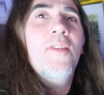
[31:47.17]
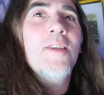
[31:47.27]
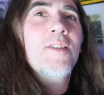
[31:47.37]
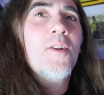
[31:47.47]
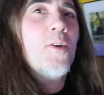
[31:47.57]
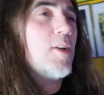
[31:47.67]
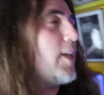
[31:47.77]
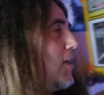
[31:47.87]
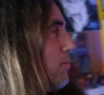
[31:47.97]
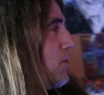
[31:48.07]
this little
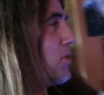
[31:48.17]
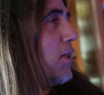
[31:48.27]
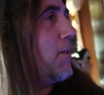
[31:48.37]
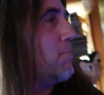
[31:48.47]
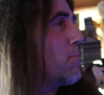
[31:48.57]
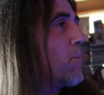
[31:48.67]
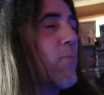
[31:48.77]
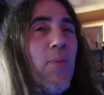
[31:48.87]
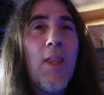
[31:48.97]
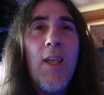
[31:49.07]
arcade machine.
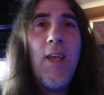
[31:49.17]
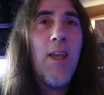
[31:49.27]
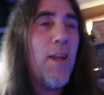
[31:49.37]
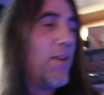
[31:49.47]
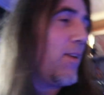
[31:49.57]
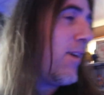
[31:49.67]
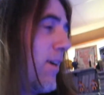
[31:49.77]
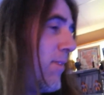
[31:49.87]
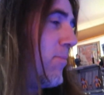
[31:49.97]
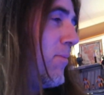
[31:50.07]
And
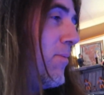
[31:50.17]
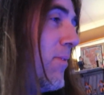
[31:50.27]
um,